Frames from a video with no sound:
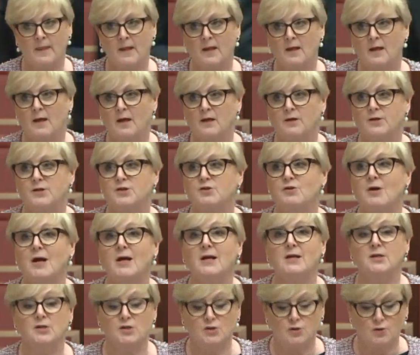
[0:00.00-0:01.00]
And
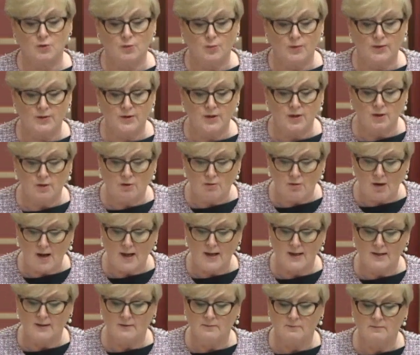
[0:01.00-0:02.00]
Australia stood with the
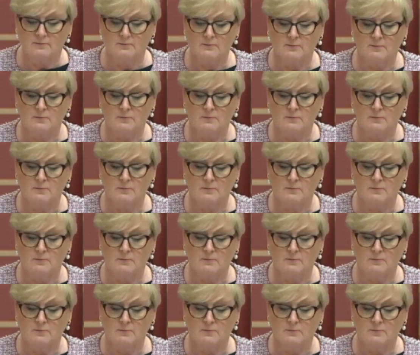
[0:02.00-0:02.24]
Ukraine